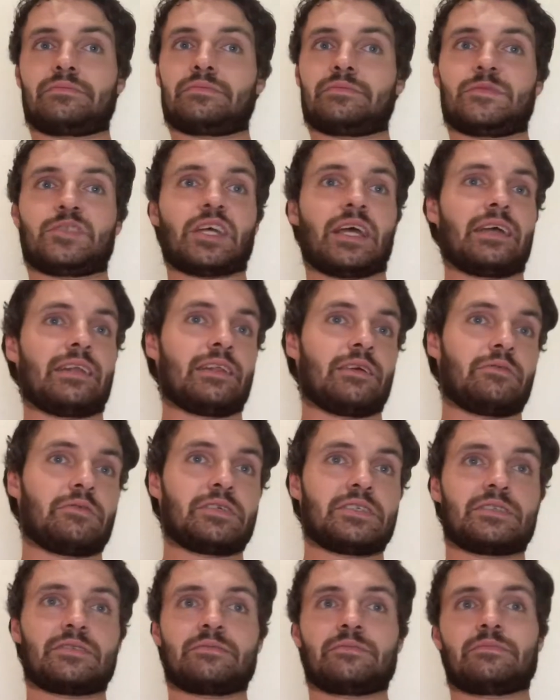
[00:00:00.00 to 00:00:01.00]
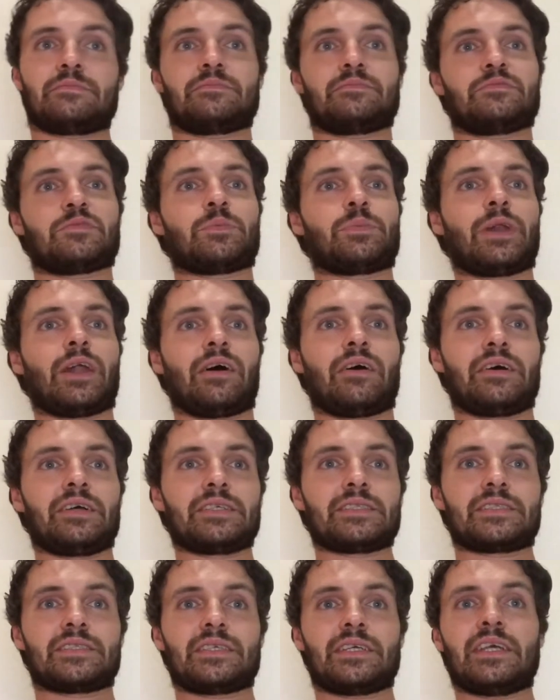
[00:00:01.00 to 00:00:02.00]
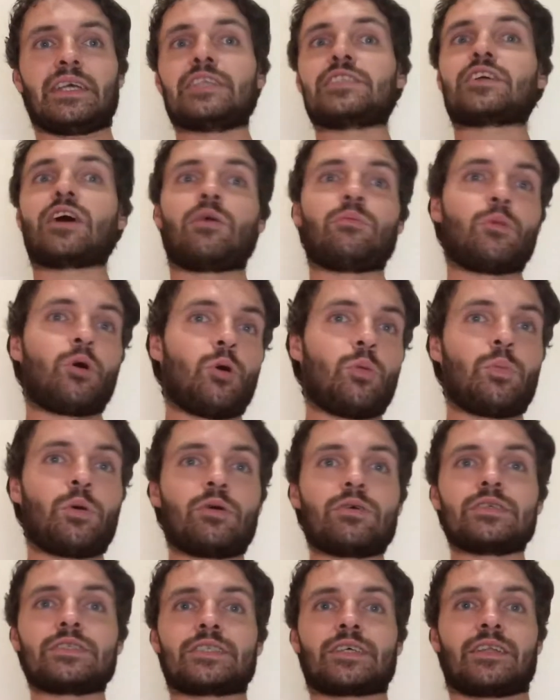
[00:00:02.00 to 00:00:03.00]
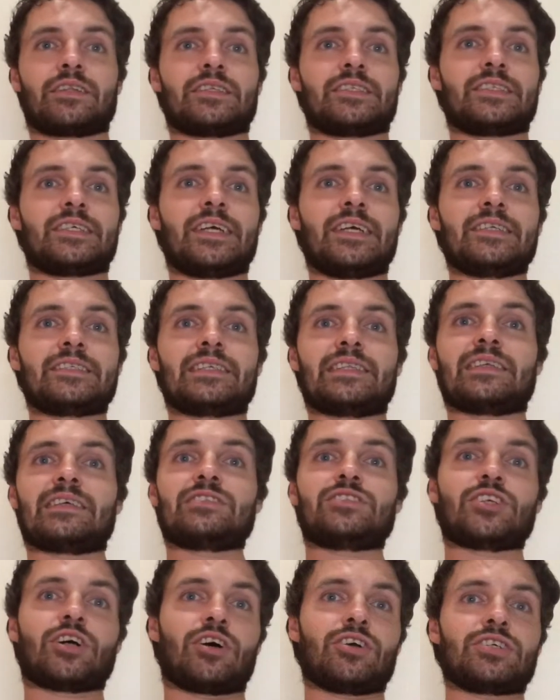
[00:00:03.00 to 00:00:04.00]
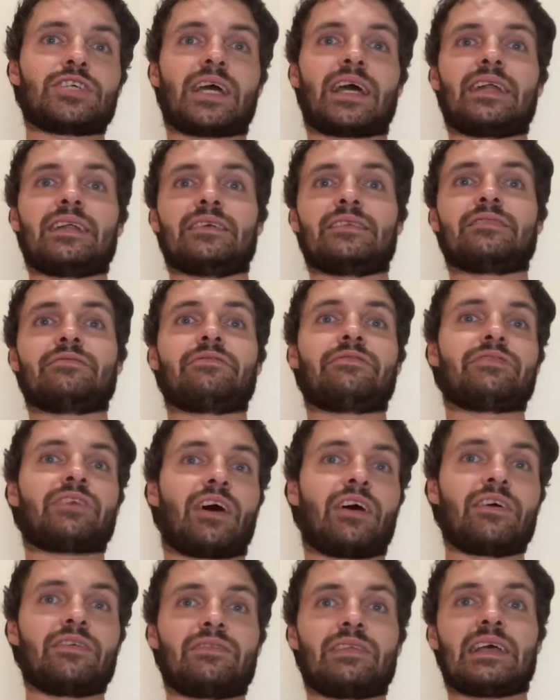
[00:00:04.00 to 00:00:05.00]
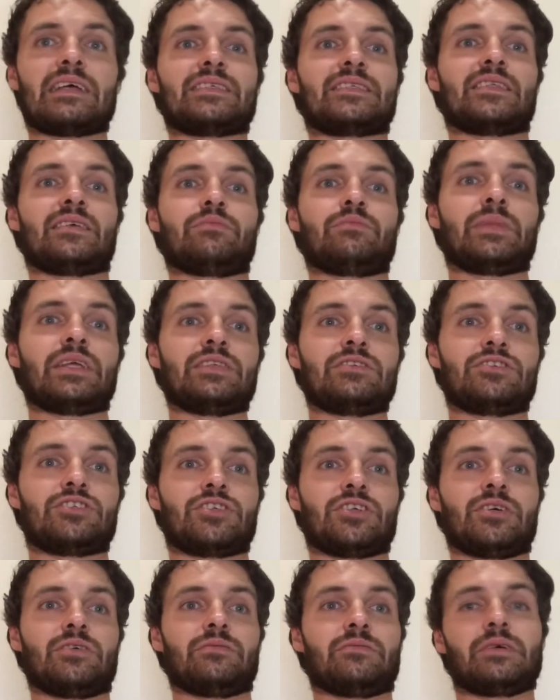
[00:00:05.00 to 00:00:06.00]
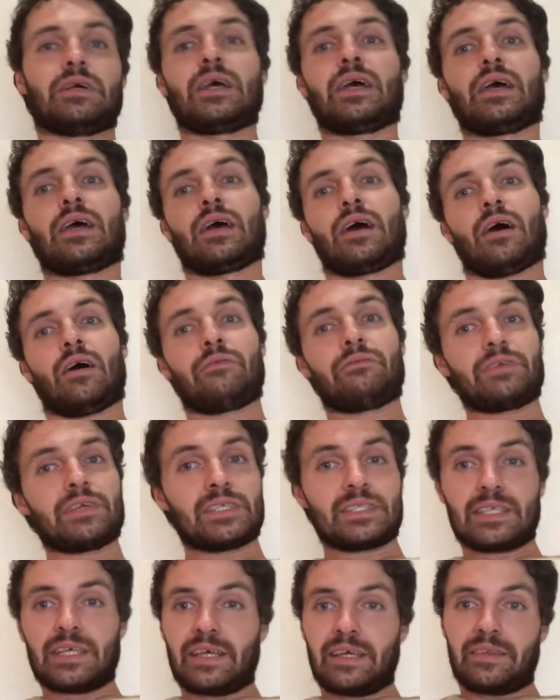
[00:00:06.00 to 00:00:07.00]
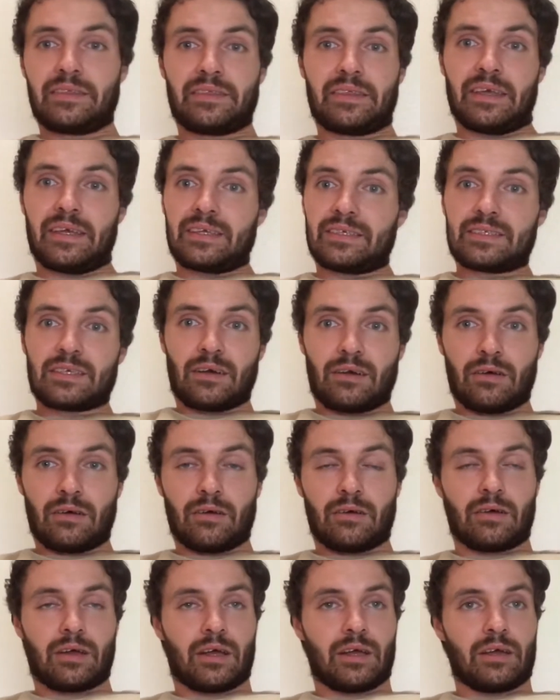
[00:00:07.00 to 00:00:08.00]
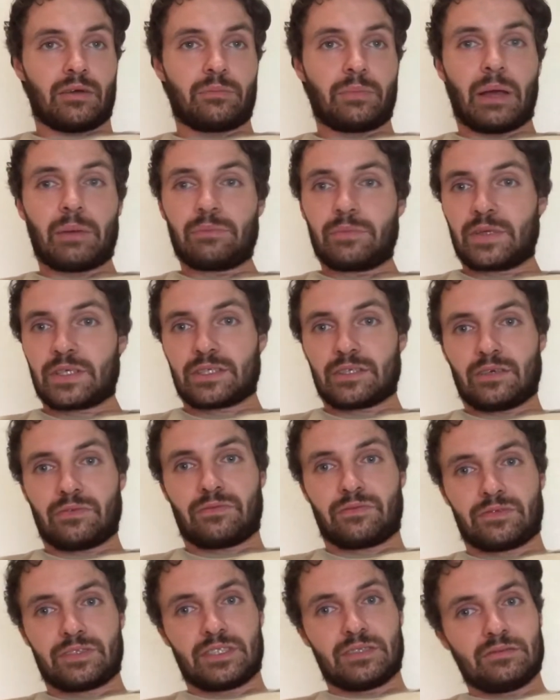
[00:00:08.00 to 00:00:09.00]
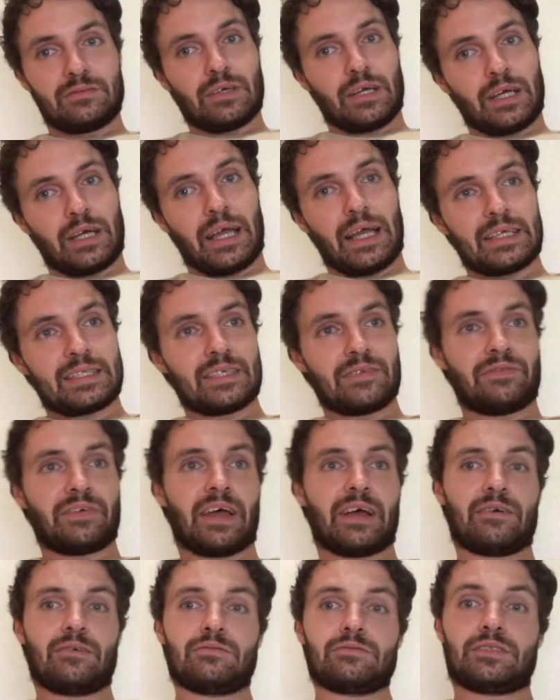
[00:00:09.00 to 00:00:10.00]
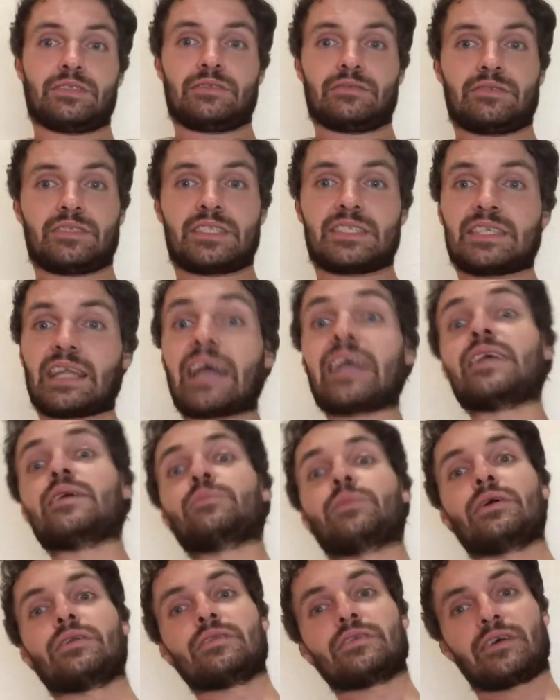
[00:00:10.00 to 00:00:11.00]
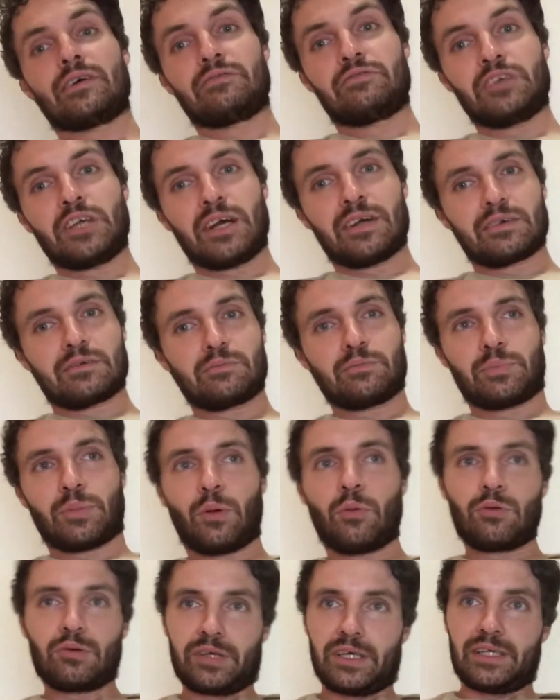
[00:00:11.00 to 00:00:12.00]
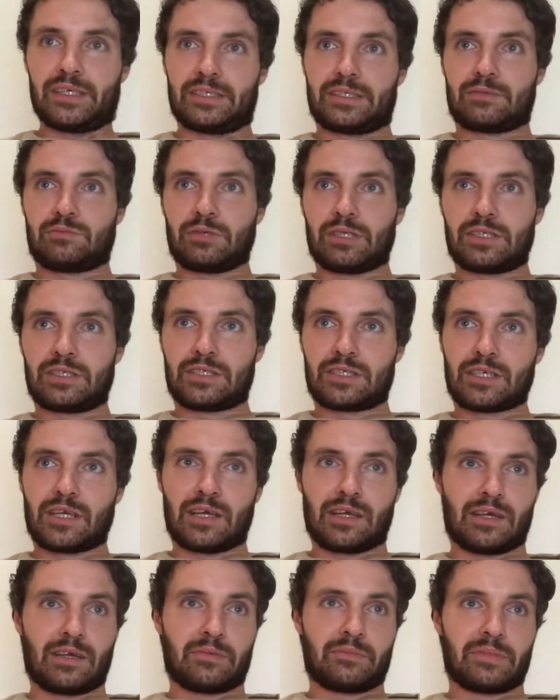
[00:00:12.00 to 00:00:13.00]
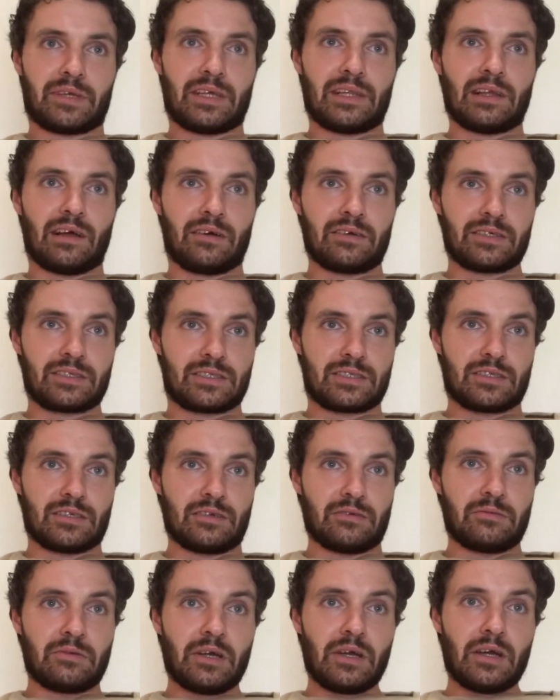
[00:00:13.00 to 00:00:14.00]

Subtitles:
Jake Lewis replies, he's got more points on the season than Josh Allen and 5 less than Minshew. Obviously, these are members of SFL's stable of young boys, which he likes to